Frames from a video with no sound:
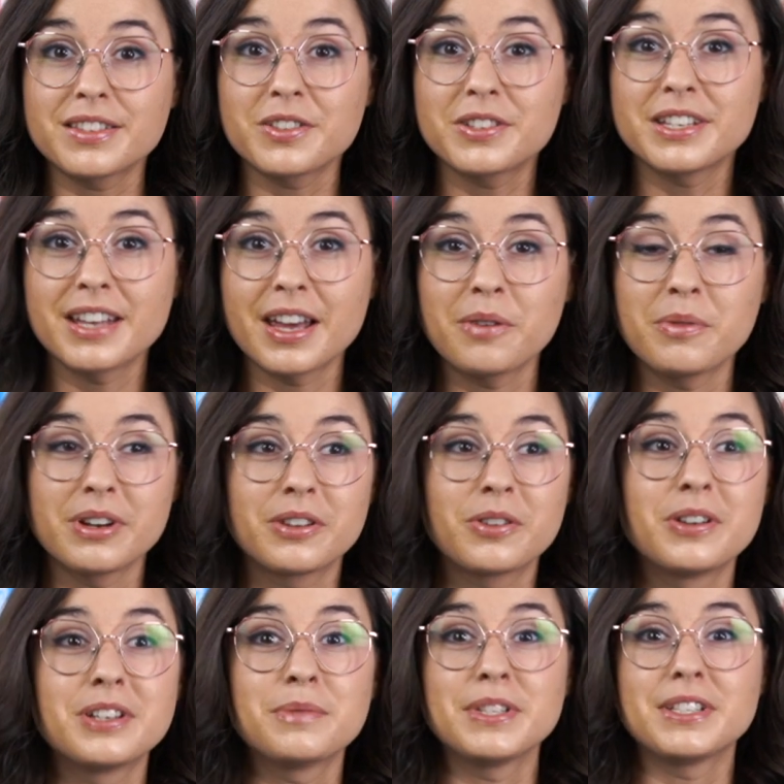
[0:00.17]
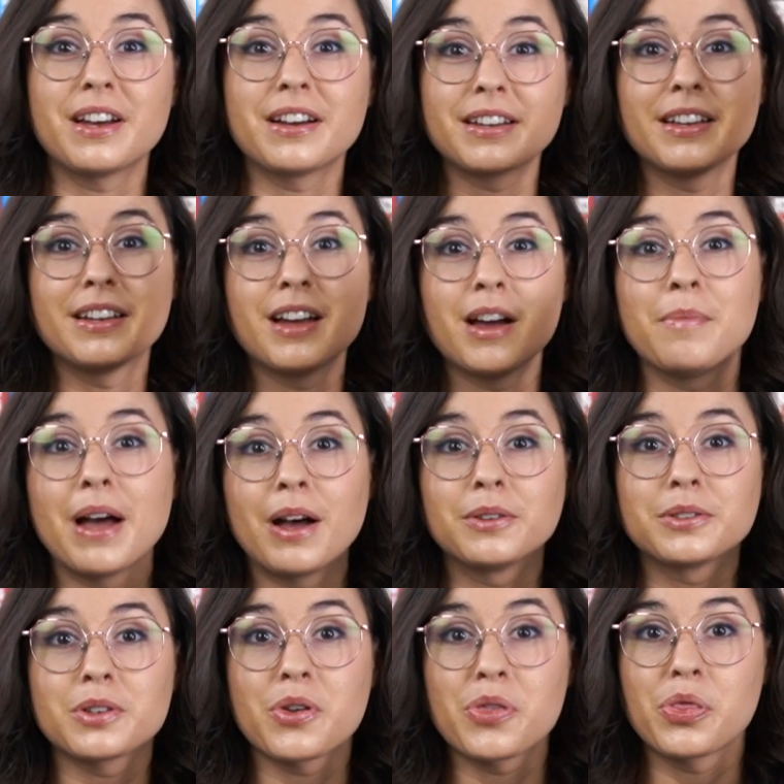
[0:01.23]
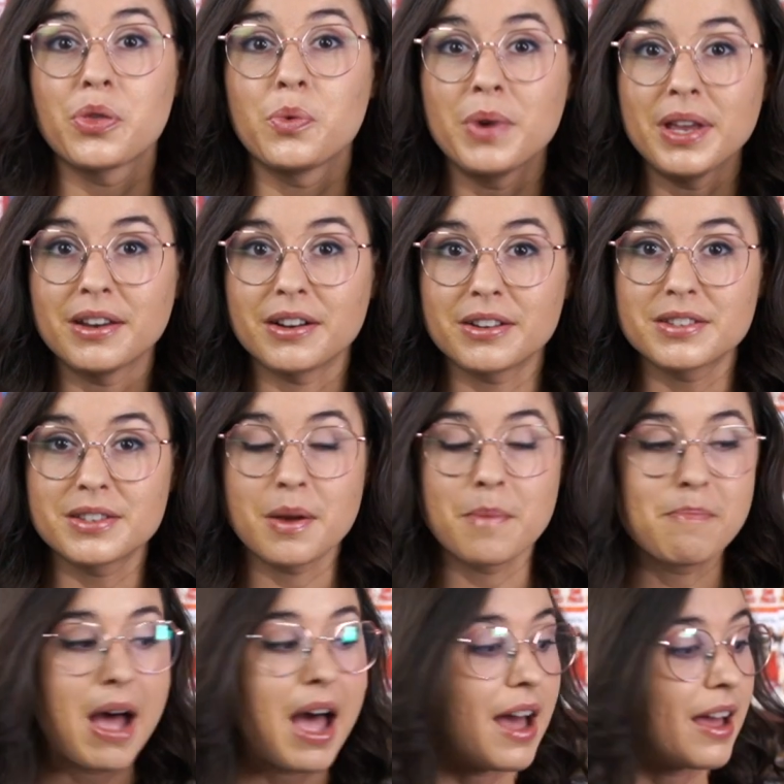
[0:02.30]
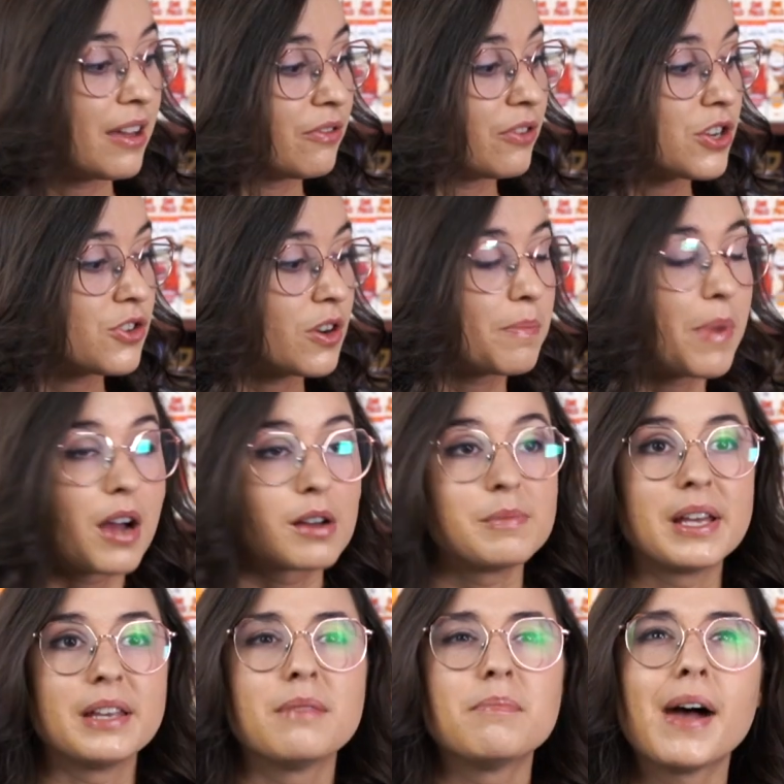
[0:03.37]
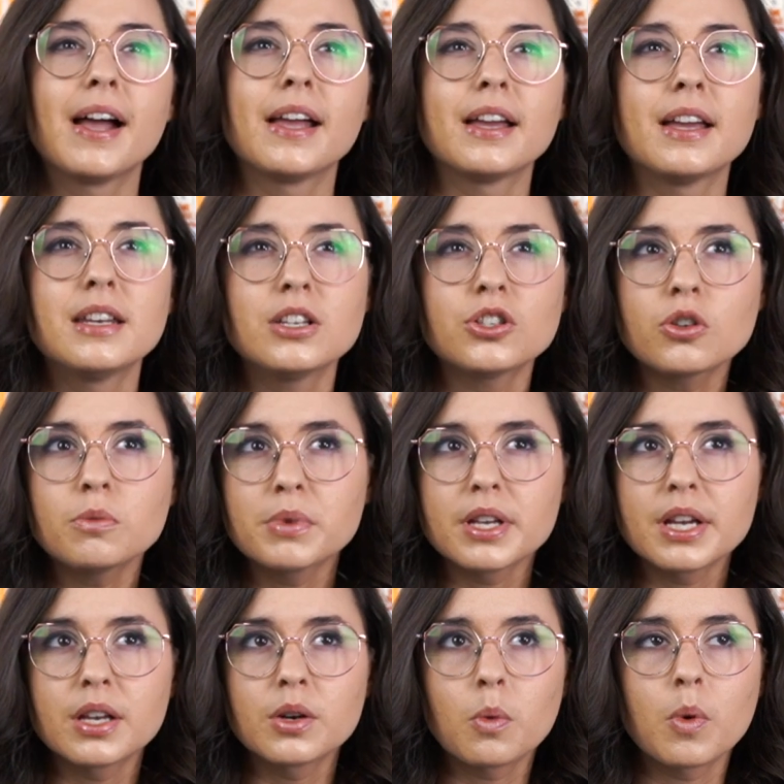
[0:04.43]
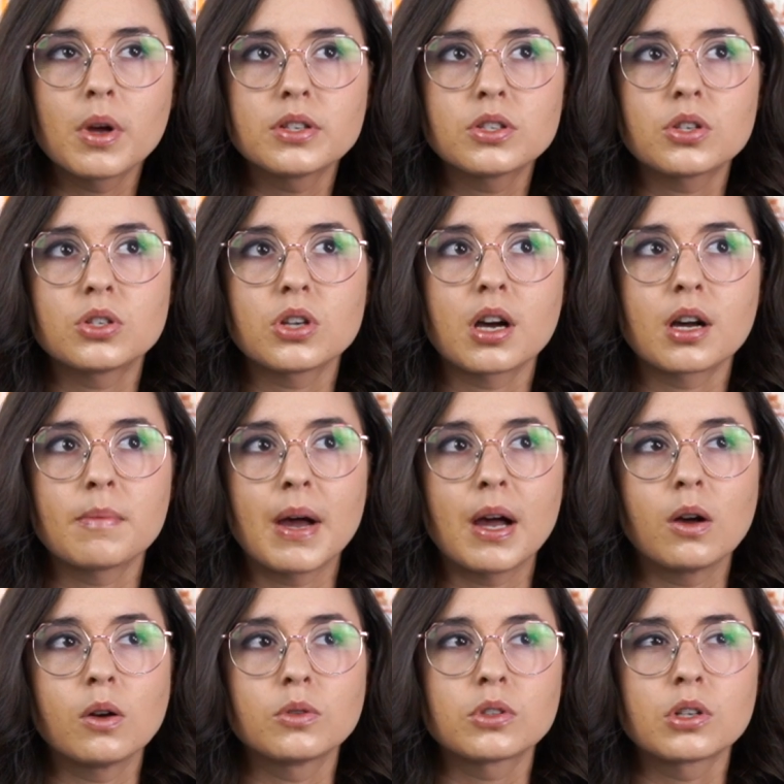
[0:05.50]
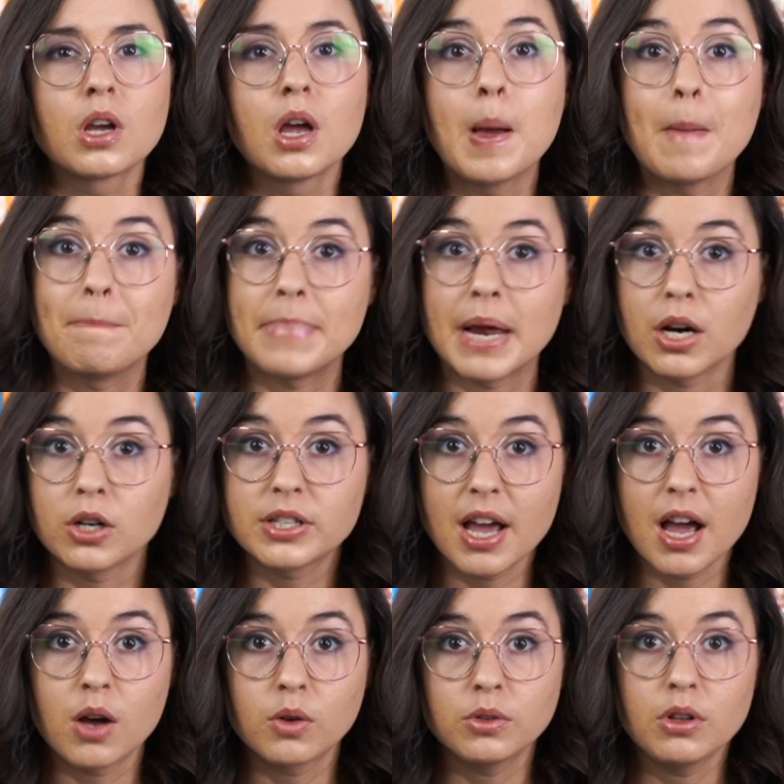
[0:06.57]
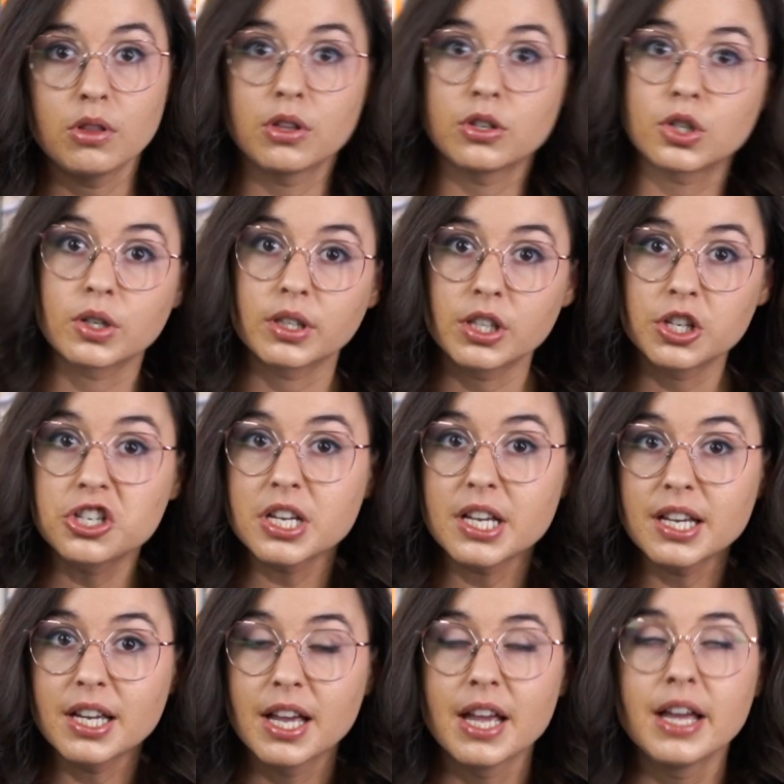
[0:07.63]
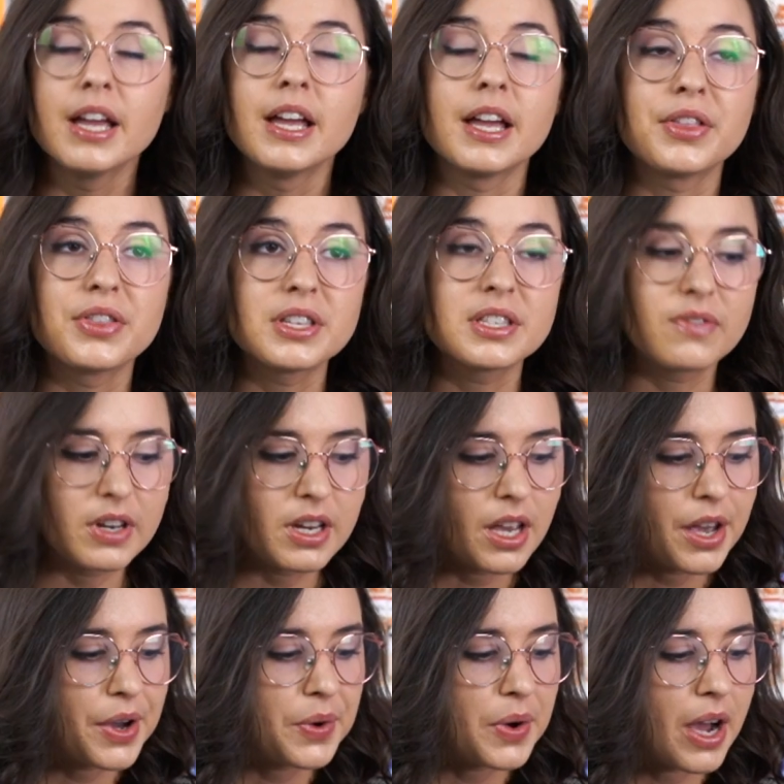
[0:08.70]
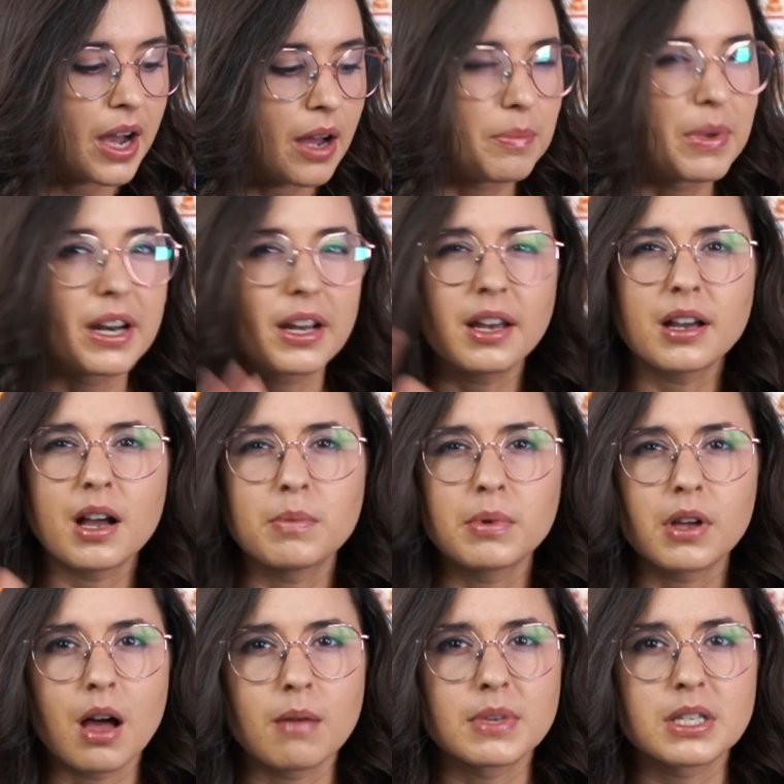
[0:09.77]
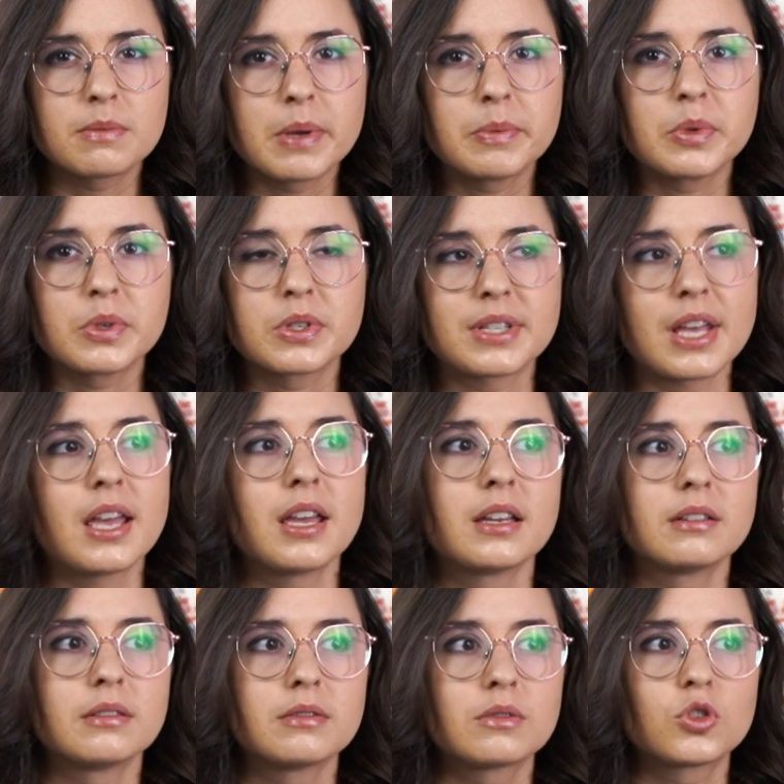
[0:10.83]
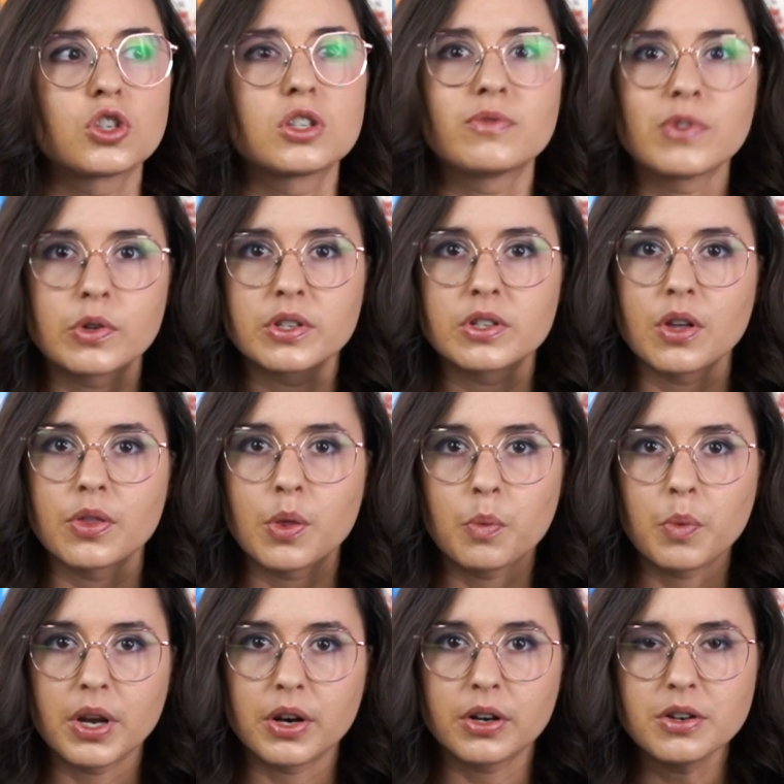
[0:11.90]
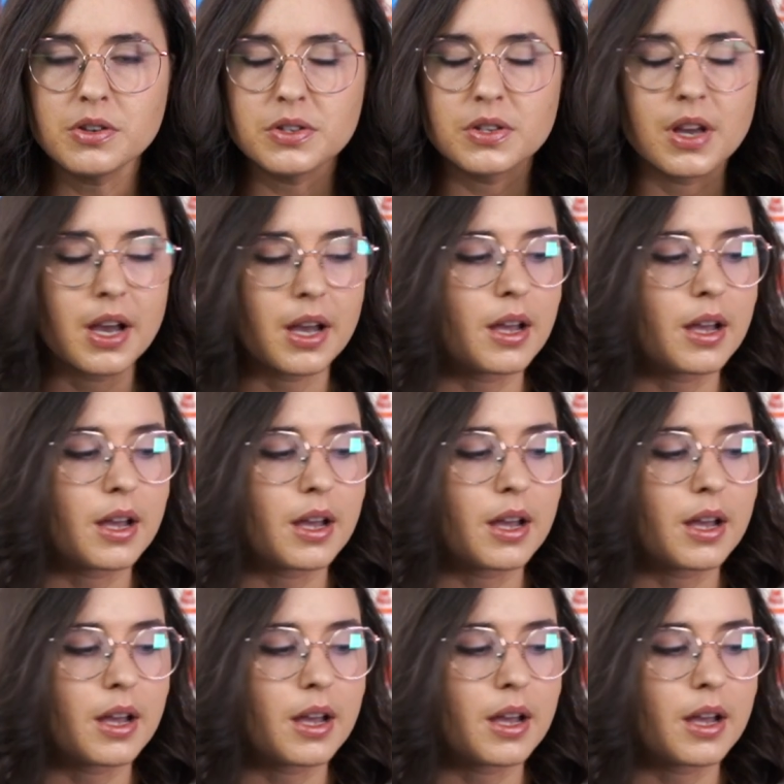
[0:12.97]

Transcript: today we are going to be talking about The Winners by Fredrik Backman. My initial plan was to talk about Beartown, the trilogy, in this video, but I got a couple comments of people saying just focus on The Winners.